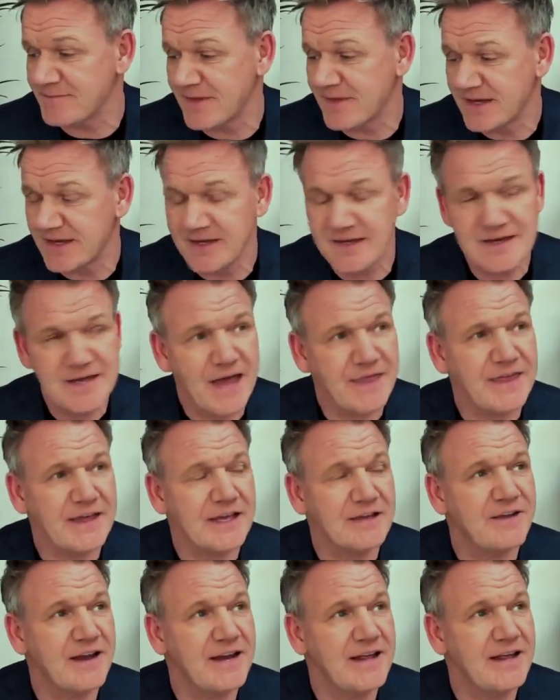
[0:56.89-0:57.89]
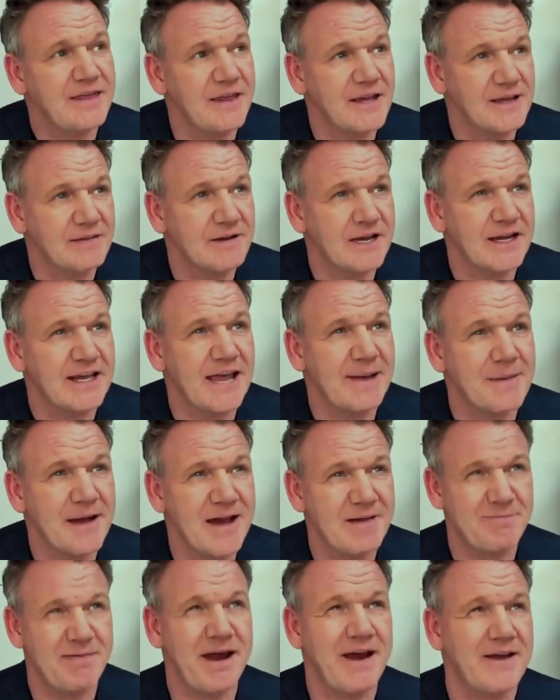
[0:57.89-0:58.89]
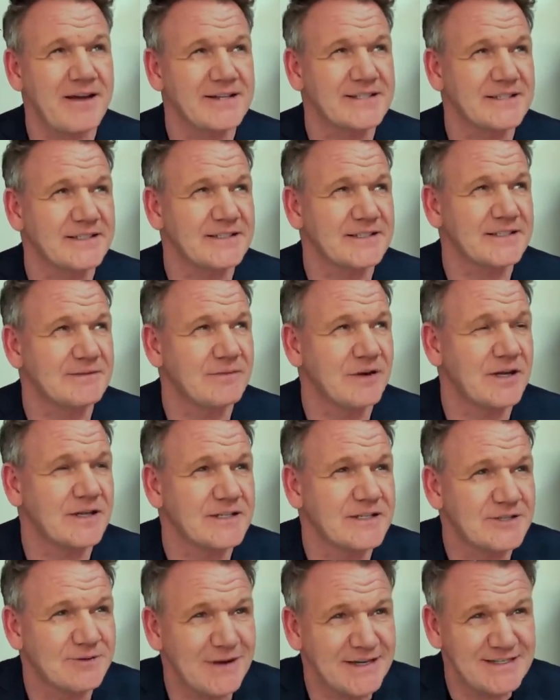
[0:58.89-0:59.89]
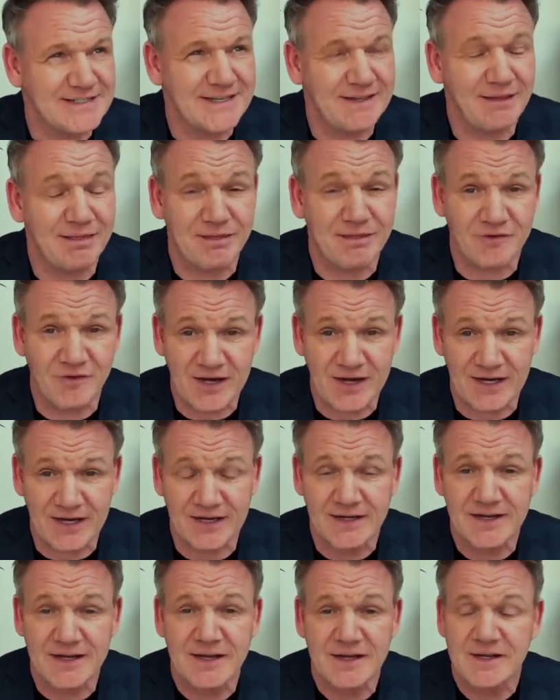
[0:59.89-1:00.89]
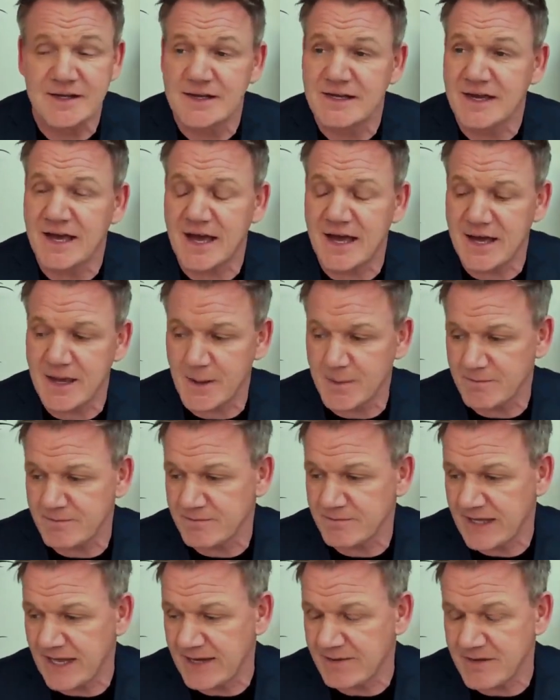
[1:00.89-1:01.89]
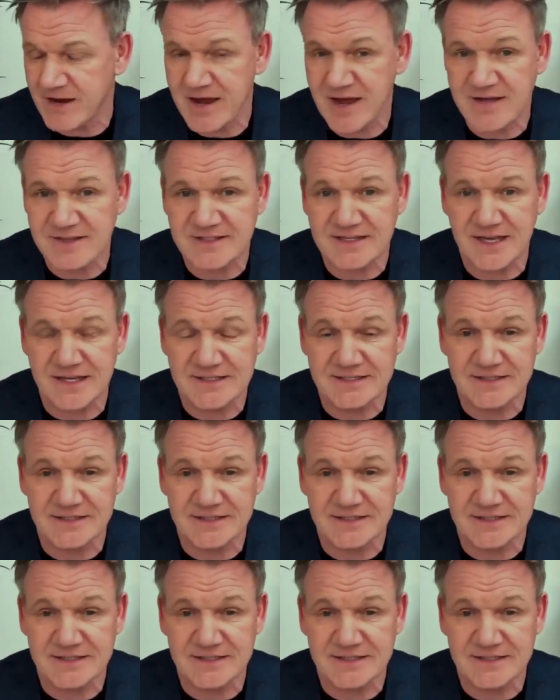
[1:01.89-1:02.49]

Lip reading: I think if anything, when I came out of Paris at, 23, getting my ass